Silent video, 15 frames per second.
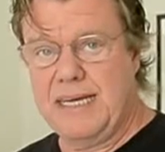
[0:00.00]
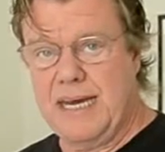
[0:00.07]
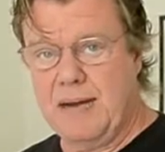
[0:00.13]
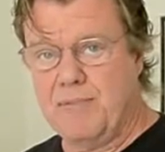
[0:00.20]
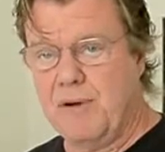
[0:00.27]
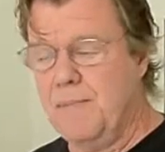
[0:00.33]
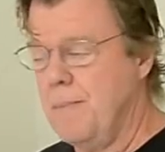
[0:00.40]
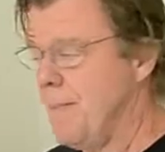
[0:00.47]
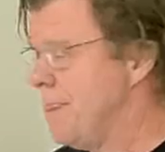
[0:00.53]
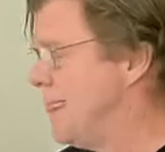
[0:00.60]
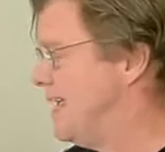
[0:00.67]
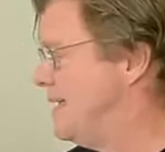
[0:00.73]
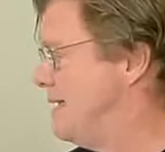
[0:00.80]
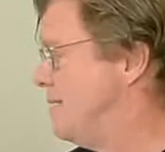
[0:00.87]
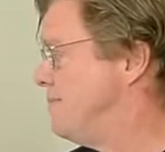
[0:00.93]
camera.
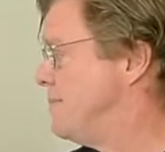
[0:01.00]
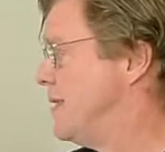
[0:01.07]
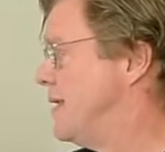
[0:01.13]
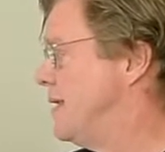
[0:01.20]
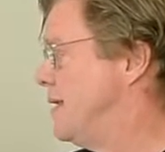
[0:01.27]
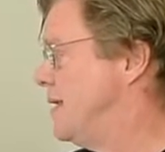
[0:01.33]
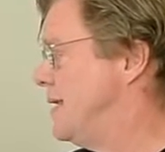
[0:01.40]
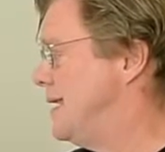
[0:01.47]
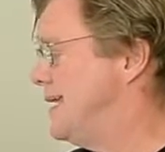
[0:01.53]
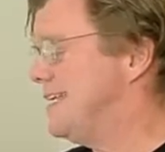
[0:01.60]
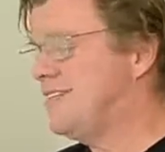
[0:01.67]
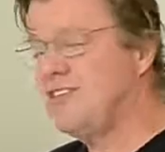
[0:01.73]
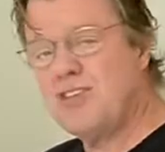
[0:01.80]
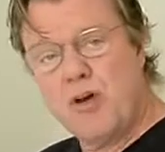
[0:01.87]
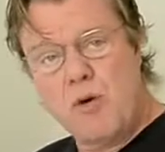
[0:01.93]

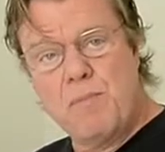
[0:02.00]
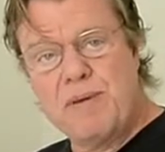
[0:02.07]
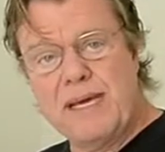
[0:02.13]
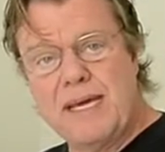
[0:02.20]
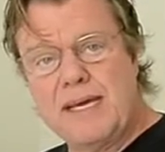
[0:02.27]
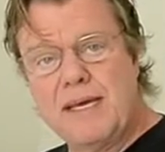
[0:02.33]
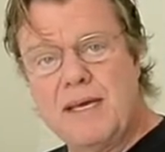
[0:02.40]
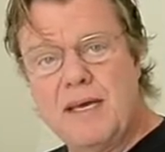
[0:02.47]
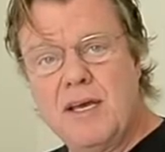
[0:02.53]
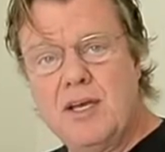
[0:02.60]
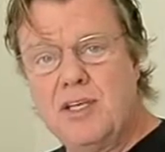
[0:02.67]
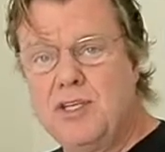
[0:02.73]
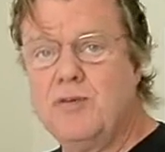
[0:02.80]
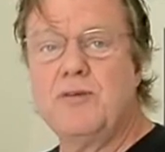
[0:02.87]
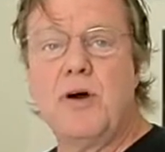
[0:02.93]
It's so big,
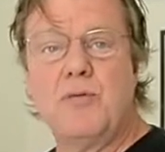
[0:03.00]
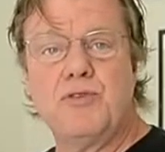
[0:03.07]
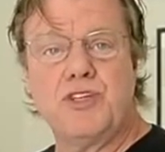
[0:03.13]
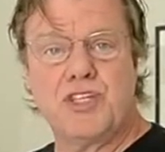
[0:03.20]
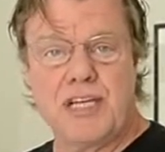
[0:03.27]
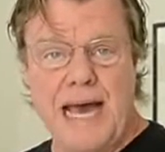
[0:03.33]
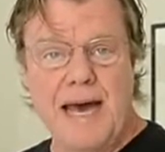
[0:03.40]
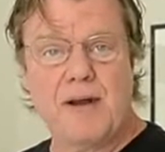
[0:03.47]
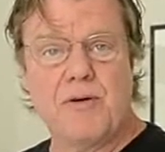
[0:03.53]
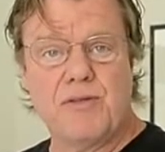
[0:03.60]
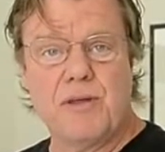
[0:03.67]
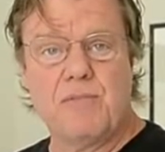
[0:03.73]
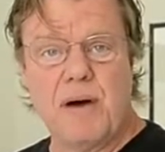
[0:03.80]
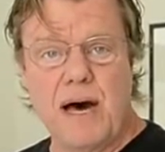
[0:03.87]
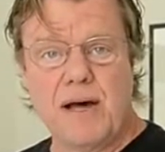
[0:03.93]
you don't shadow
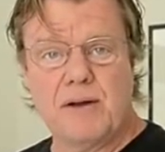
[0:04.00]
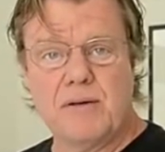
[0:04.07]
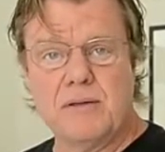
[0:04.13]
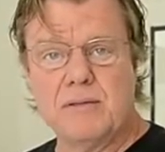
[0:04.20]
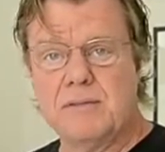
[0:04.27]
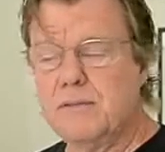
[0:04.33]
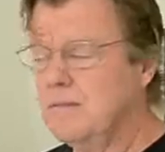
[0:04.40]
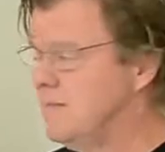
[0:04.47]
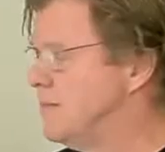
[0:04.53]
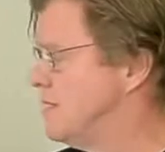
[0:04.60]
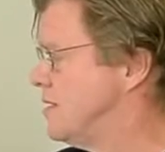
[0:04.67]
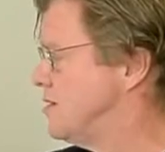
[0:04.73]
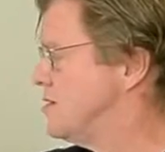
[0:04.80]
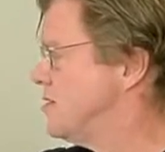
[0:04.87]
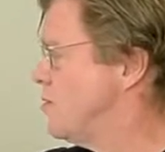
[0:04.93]
the model
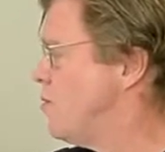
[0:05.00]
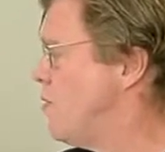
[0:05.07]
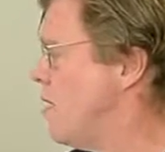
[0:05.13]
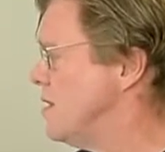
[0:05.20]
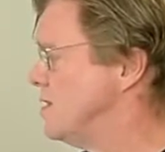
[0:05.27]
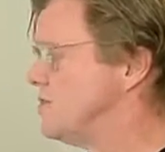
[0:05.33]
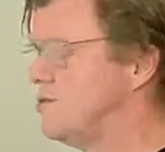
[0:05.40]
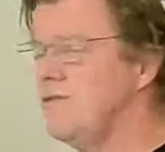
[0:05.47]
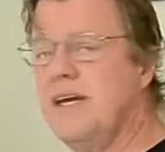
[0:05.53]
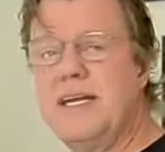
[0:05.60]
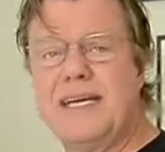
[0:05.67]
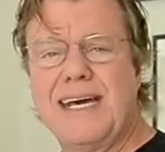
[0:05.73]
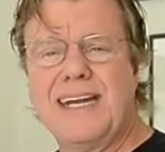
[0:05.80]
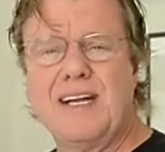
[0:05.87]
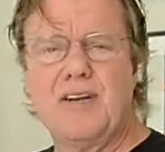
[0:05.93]
because the wall is
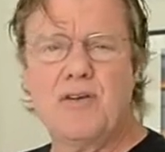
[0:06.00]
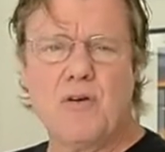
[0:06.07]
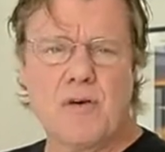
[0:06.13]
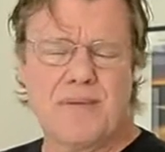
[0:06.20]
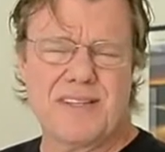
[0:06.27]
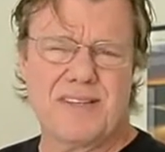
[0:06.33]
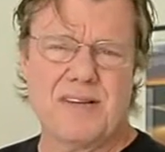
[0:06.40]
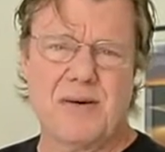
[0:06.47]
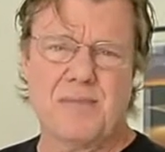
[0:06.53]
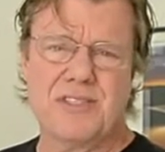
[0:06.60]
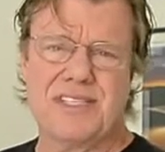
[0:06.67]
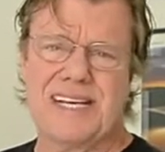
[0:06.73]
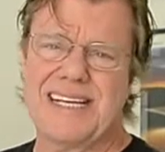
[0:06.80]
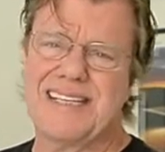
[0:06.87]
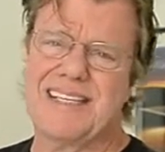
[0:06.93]
creating an enormous,
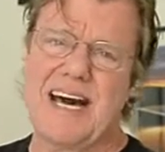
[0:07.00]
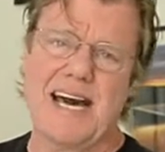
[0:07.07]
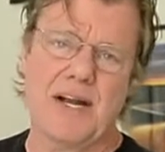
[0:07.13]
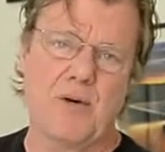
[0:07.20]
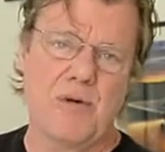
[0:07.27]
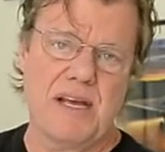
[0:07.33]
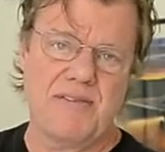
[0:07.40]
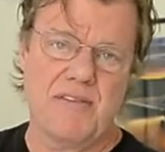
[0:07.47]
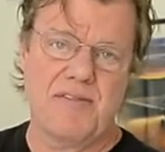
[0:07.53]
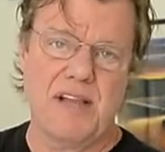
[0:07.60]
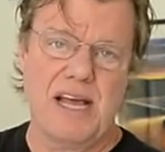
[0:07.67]
almost like tidal wave of